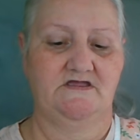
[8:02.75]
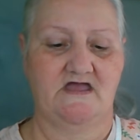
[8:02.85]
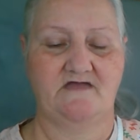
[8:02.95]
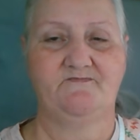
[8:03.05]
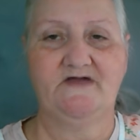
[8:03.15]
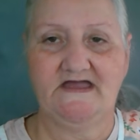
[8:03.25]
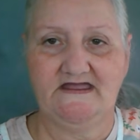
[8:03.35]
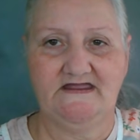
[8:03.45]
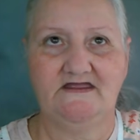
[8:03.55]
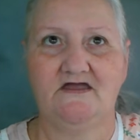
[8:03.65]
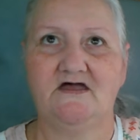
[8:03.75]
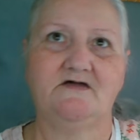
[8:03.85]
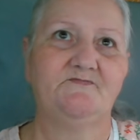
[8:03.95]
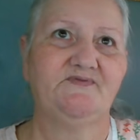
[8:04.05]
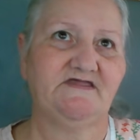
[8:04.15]
I buy
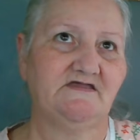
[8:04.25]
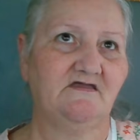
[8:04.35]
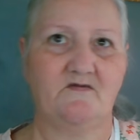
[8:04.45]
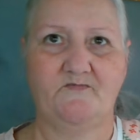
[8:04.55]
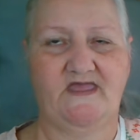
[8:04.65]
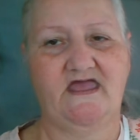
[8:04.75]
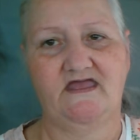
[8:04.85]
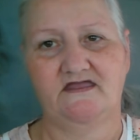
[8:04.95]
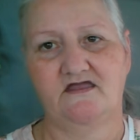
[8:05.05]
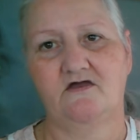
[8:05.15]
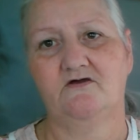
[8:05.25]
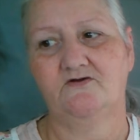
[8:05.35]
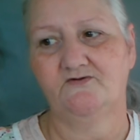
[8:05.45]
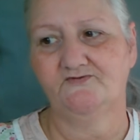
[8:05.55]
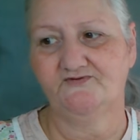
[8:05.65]
a big bag
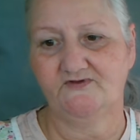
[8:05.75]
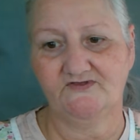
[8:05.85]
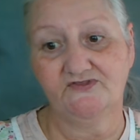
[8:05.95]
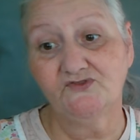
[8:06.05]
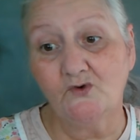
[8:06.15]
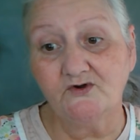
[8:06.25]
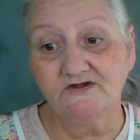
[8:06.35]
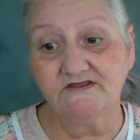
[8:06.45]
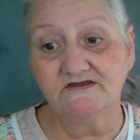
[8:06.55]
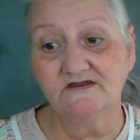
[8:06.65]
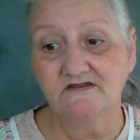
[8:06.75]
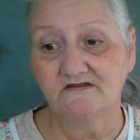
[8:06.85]
of assorted